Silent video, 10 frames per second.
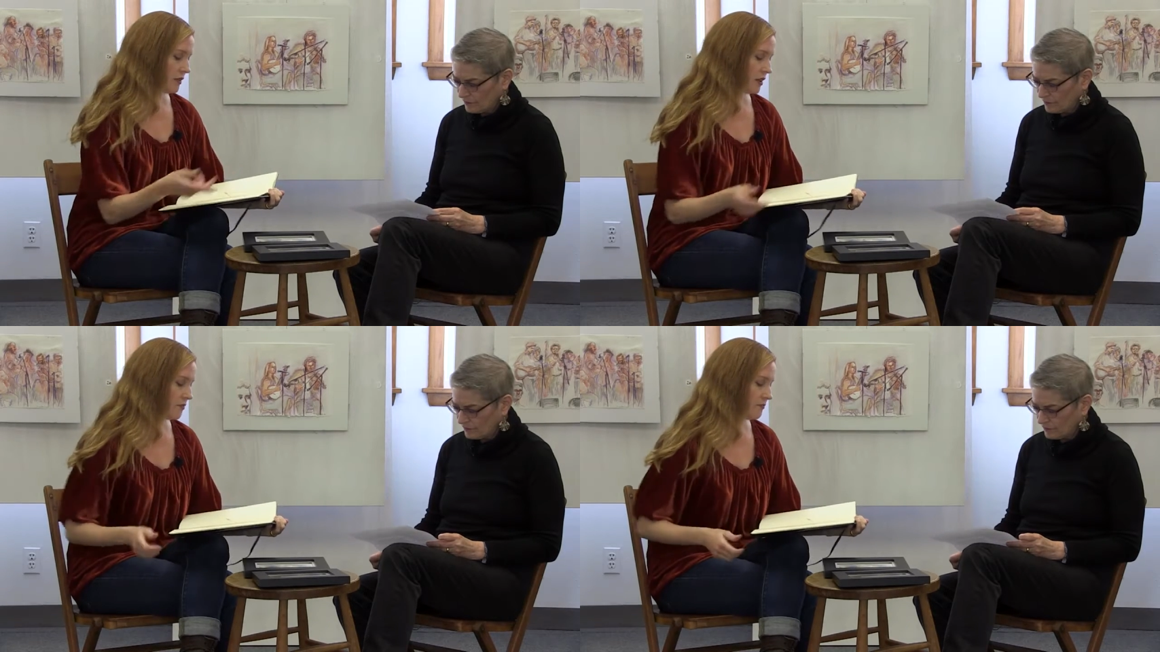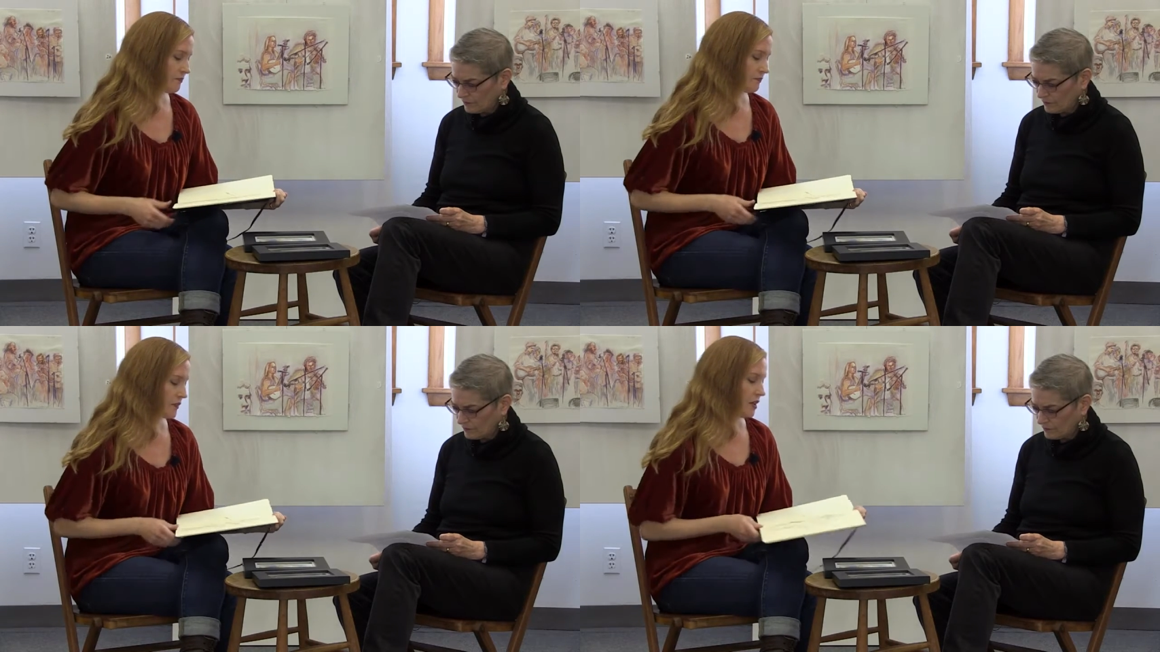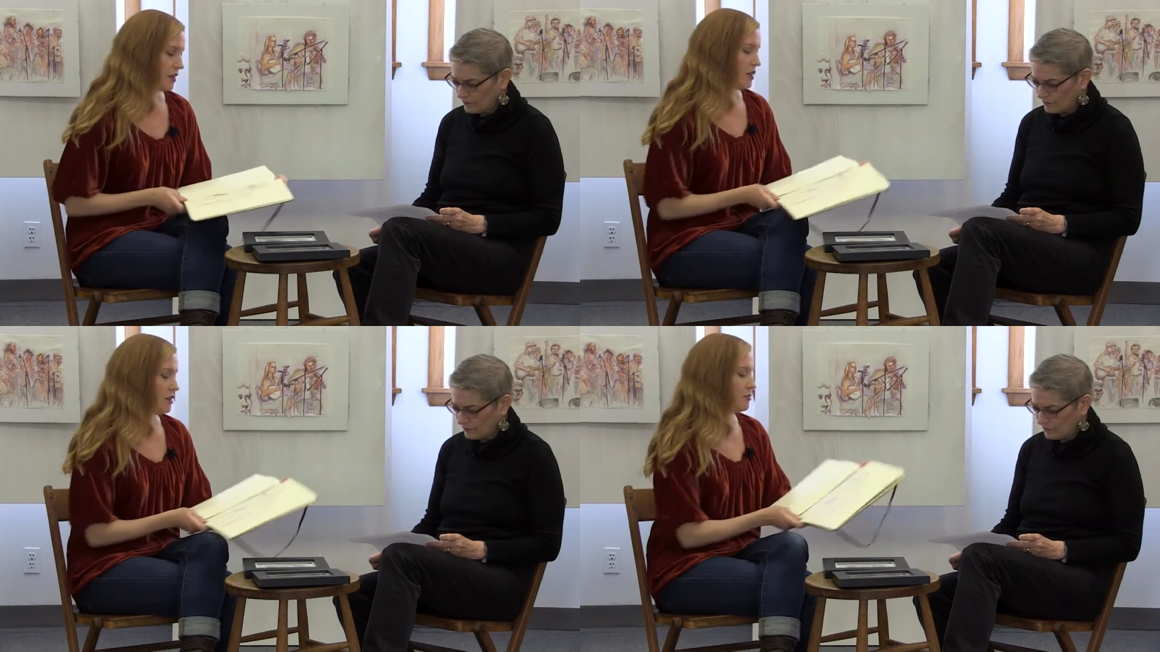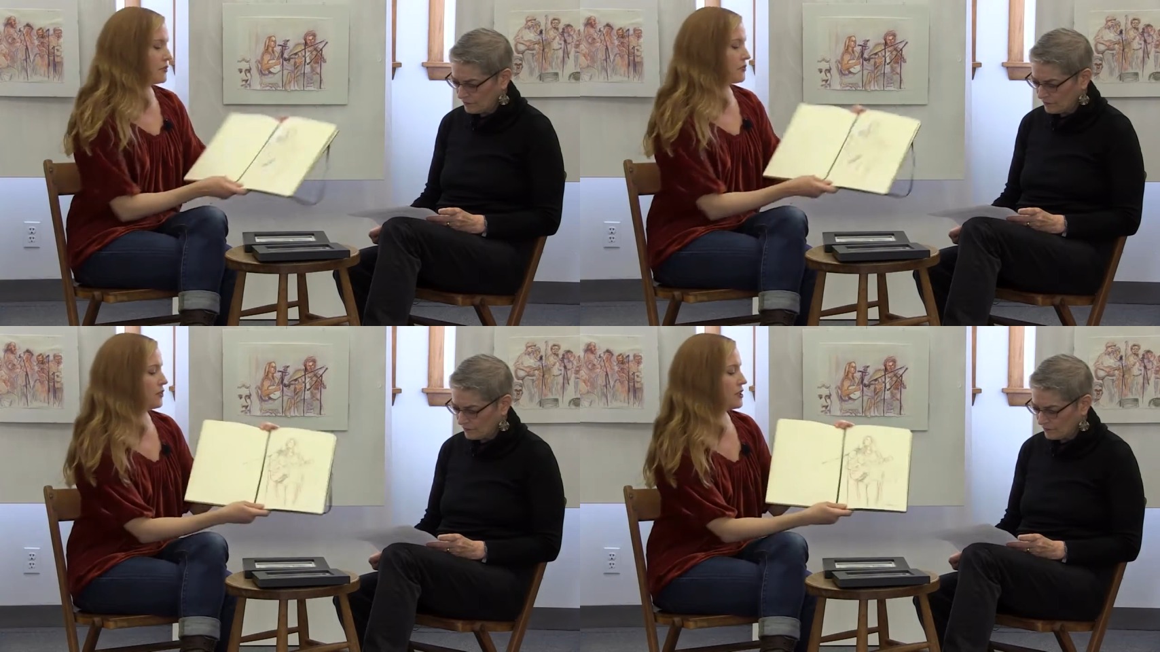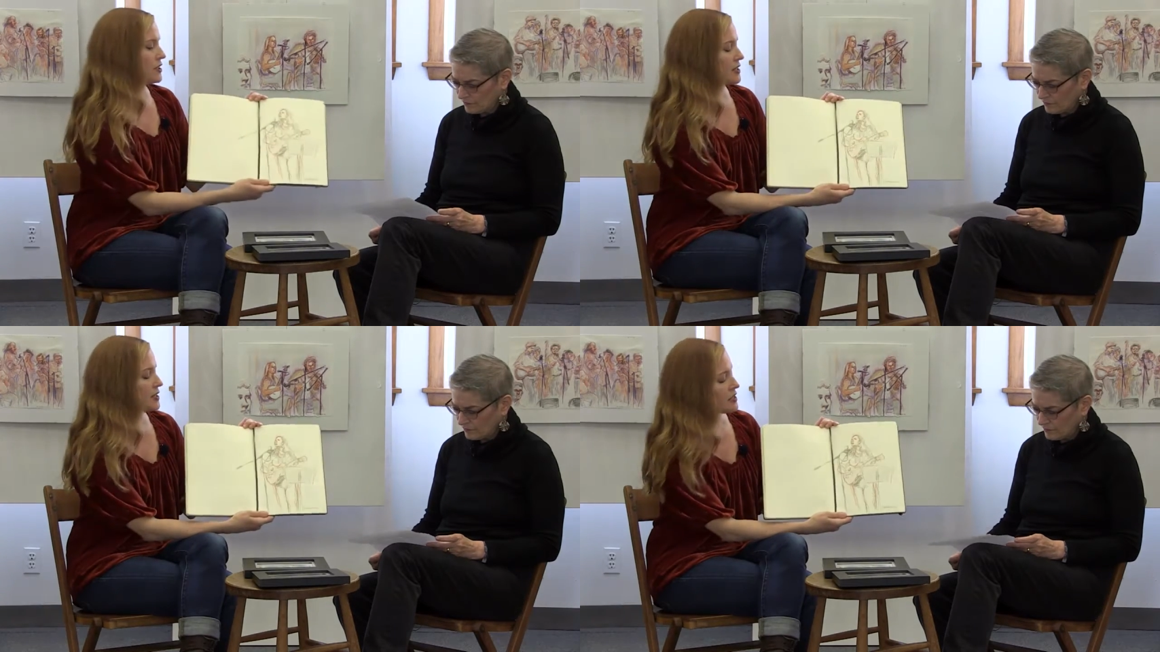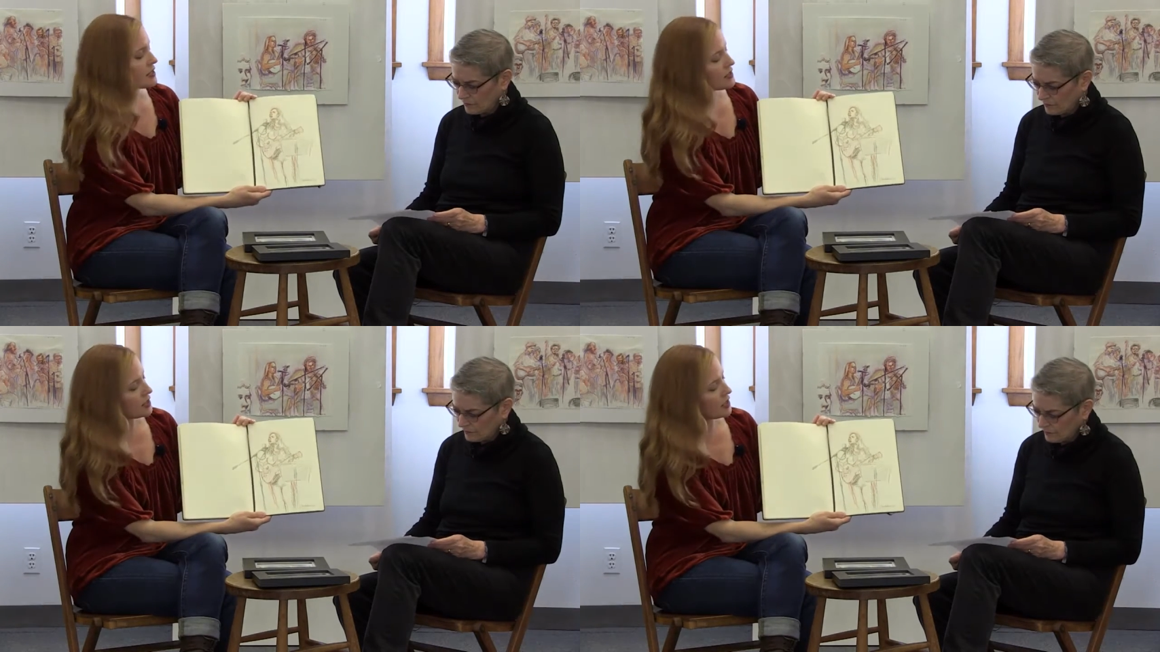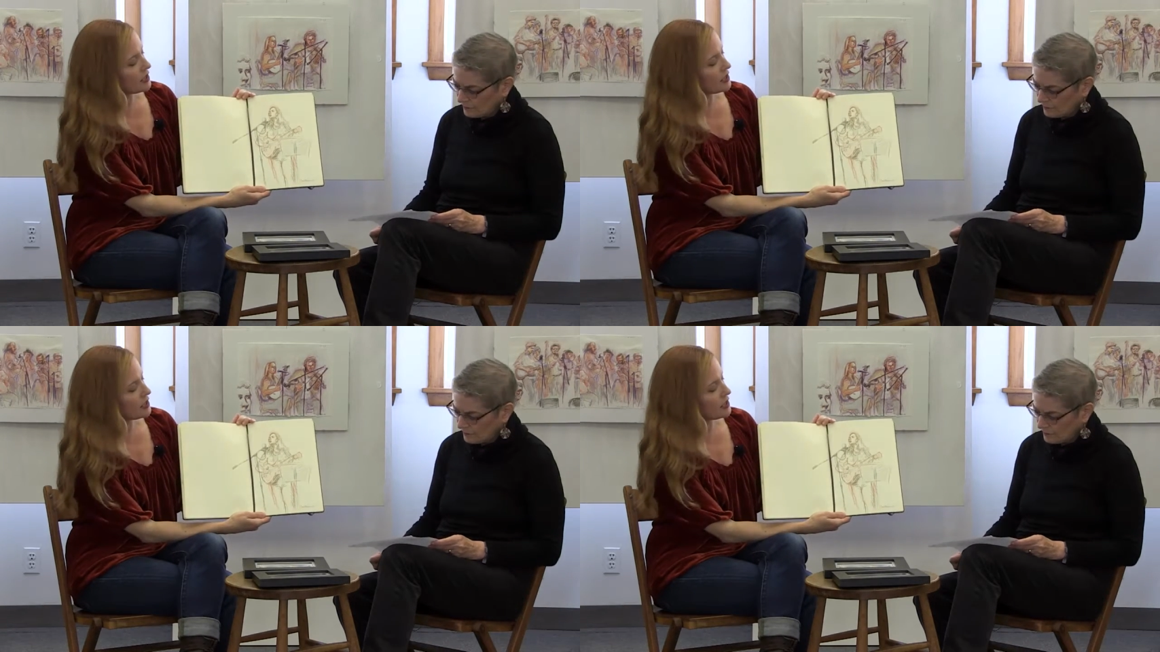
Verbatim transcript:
Speaker 1: Um, but for instance, this is a study